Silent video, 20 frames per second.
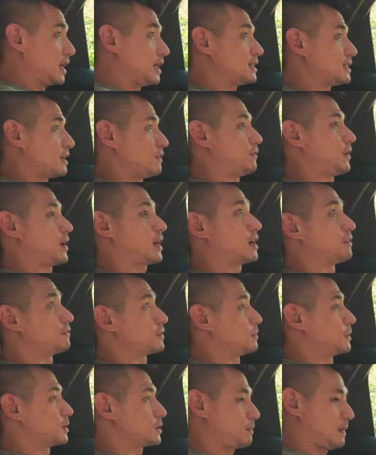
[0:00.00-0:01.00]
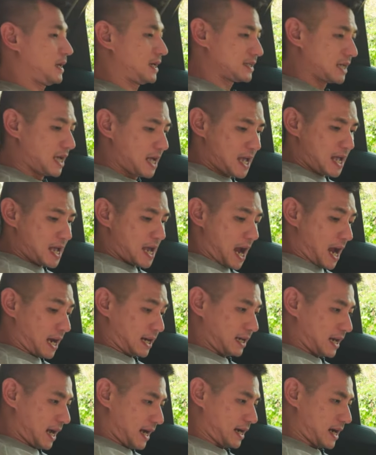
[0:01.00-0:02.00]
it is a very comfortable space. I
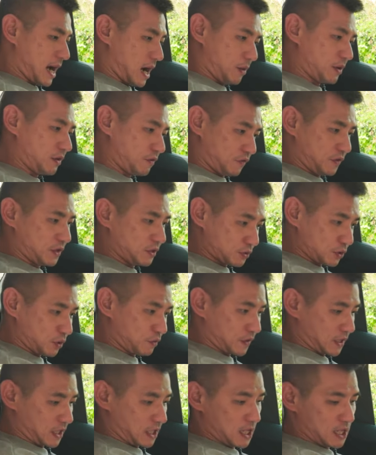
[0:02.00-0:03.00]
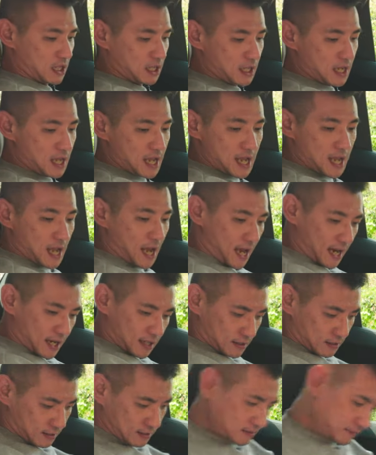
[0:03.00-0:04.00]
like how it feels over here. And